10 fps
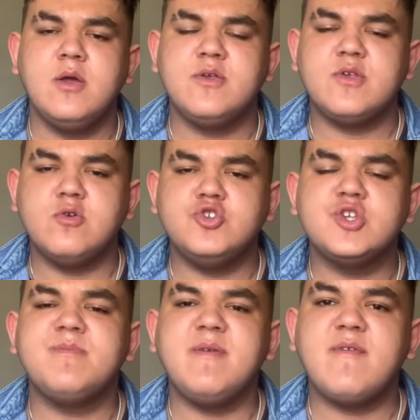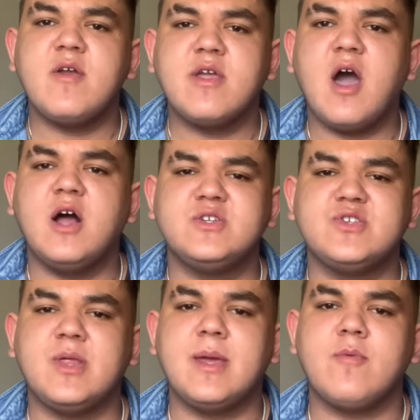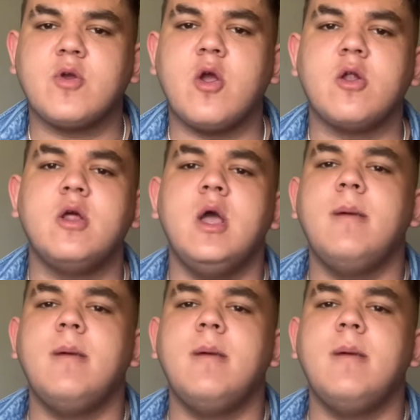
so just be very cautious on that regard.